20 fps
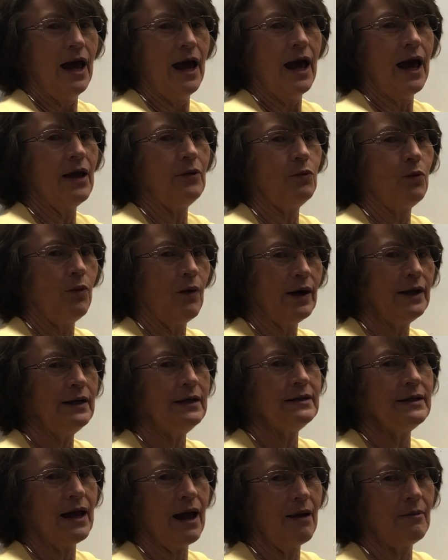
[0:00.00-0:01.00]
And what
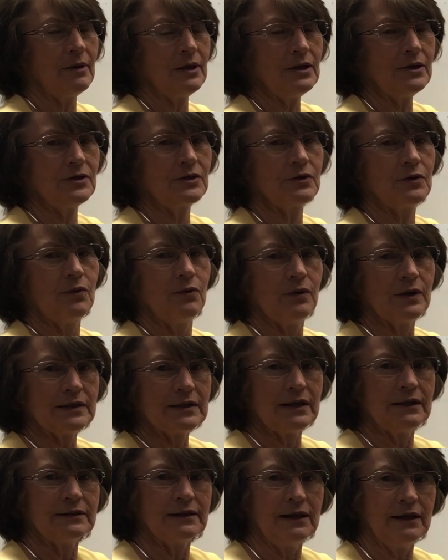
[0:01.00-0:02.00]
it damaged was
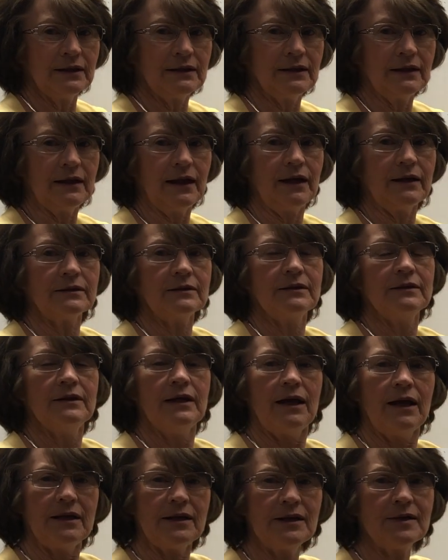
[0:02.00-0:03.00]
his intellect
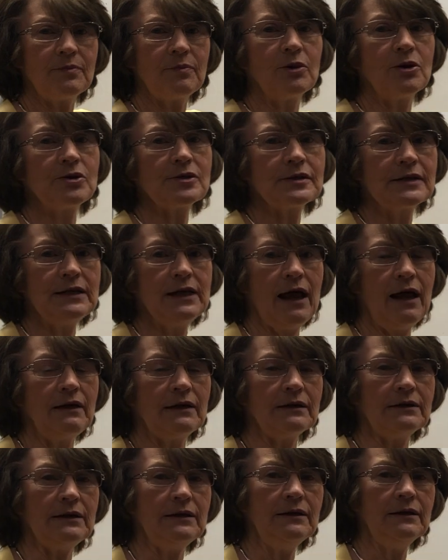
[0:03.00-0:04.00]
and his
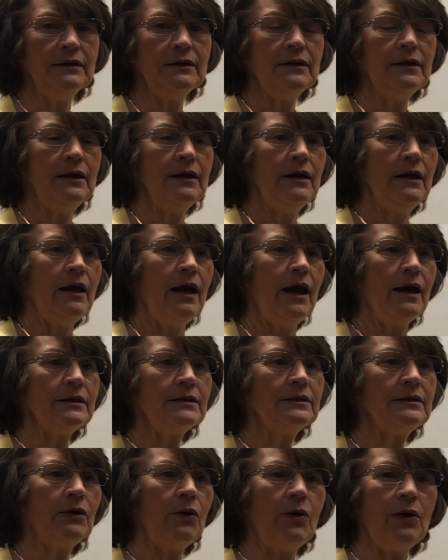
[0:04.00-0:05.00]
personality. And
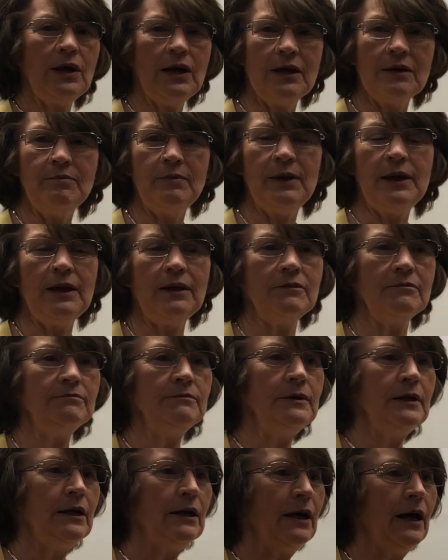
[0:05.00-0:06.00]
so he'd been
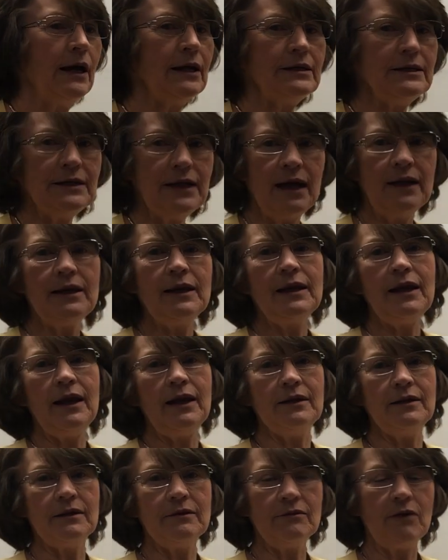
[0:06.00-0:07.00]

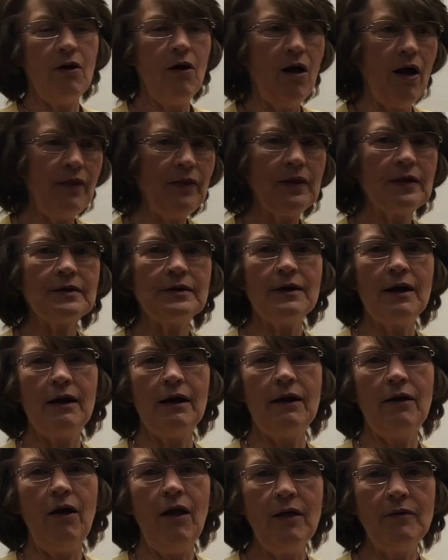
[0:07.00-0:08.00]
dedicated,
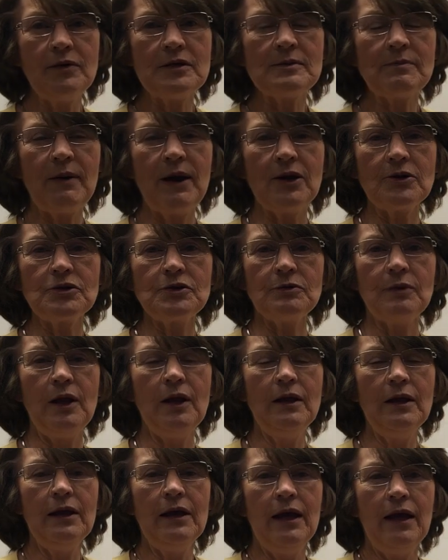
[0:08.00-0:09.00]
always
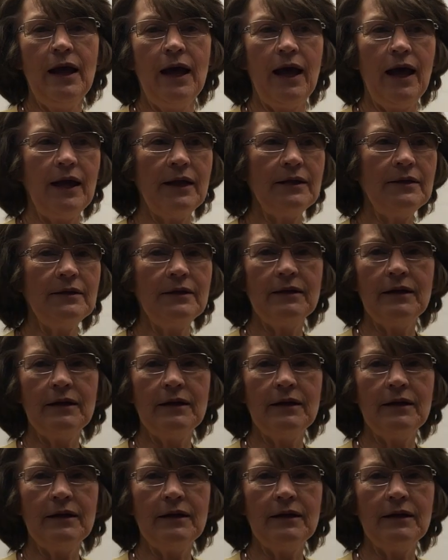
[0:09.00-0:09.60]
punctual, and